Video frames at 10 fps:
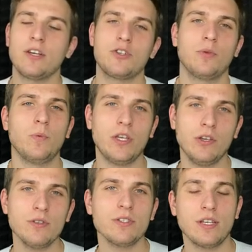should we
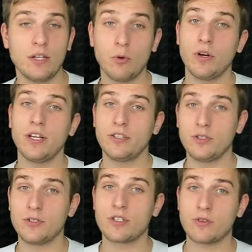use in order
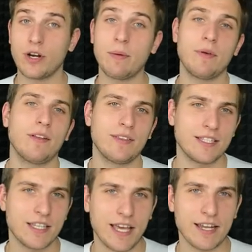to scrape
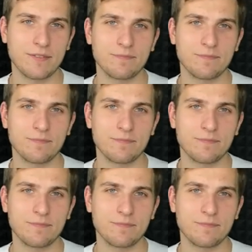this data.